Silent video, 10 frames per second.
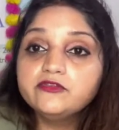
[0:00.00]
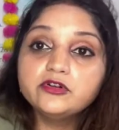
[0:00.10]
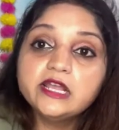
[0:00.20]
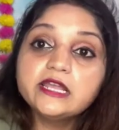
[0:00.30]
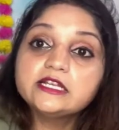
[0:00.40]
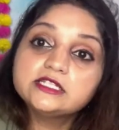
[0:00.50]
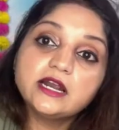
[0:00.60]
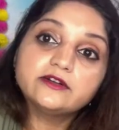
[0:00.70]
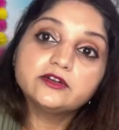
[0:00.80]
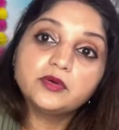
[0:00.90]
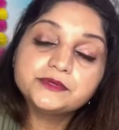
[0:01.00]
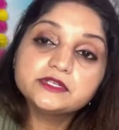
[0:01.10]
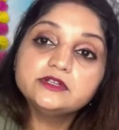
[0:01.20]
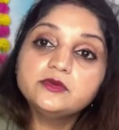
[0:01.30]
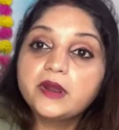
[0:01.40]
If you're taking a charter
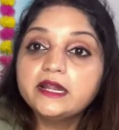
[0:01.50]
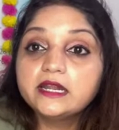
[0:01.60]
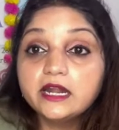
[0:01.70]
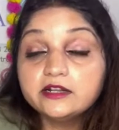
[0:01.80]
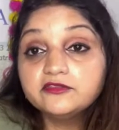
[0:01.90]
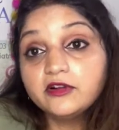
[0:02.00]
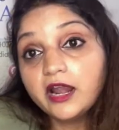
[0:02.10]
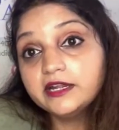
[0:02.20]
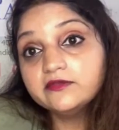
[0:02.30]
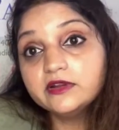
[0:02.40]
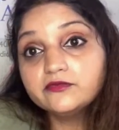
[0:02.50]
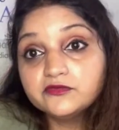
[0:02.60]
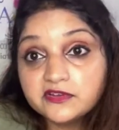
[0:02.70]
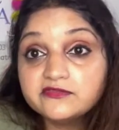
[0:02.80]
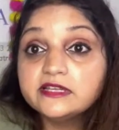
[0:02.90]
option, you might get a flight even
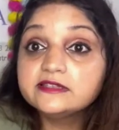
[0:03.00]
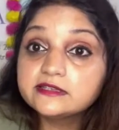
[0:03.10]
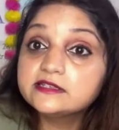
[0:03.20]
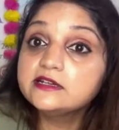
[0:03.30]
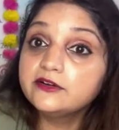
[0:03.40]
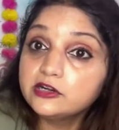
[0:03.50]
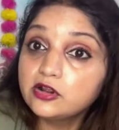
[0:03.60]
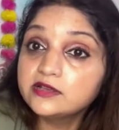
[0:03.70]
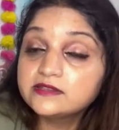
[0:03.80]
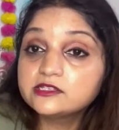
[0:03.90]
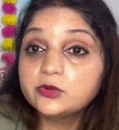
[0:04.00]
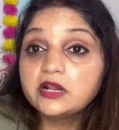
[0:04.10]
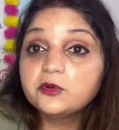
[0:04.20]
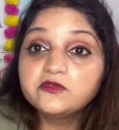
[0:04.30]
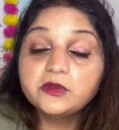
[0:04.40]
for $1,500 as
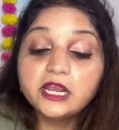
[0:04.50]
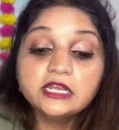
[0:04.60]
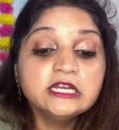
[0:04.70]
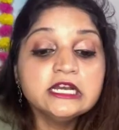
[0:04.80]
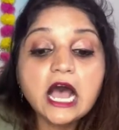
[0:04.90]
well one way.